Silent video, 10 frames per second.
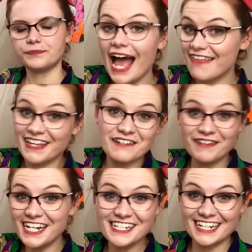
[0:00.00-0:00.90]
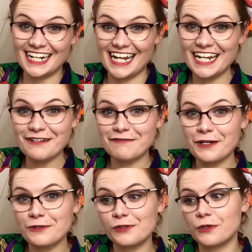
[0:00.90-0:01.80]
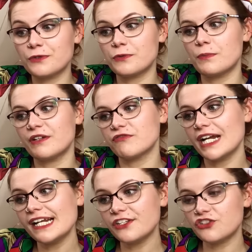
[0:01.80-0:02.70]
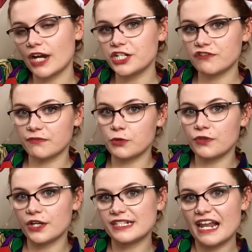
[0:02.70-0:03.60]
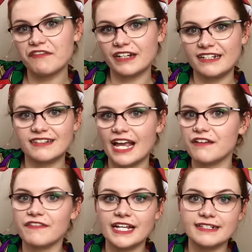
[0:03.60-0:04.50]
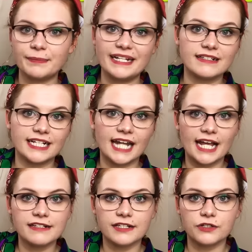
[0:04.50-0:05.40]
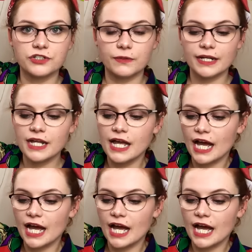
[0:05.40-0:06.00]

And then eventually your vocal cords will be really stretched from all those lovely, safe, easy peasy nays that you're doing.